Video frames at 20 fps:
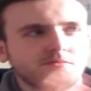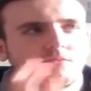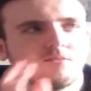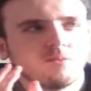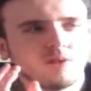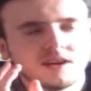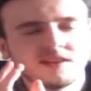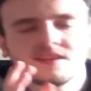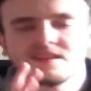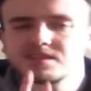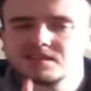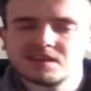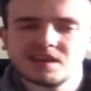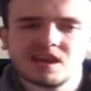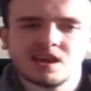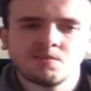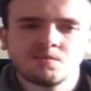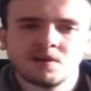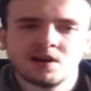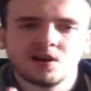when this
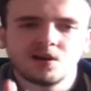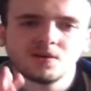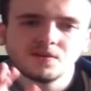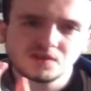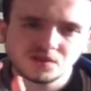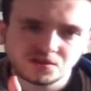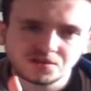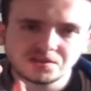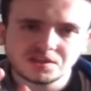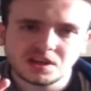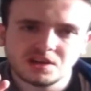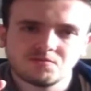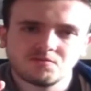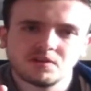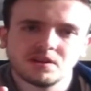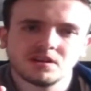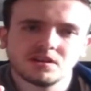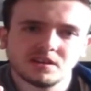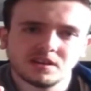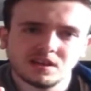came out, this shit
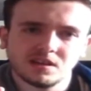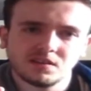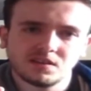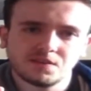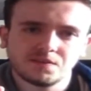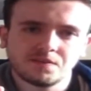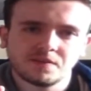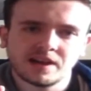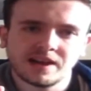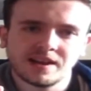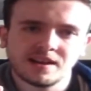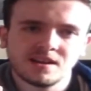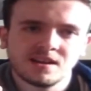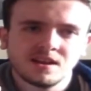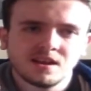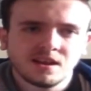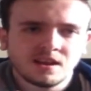really hit the fan.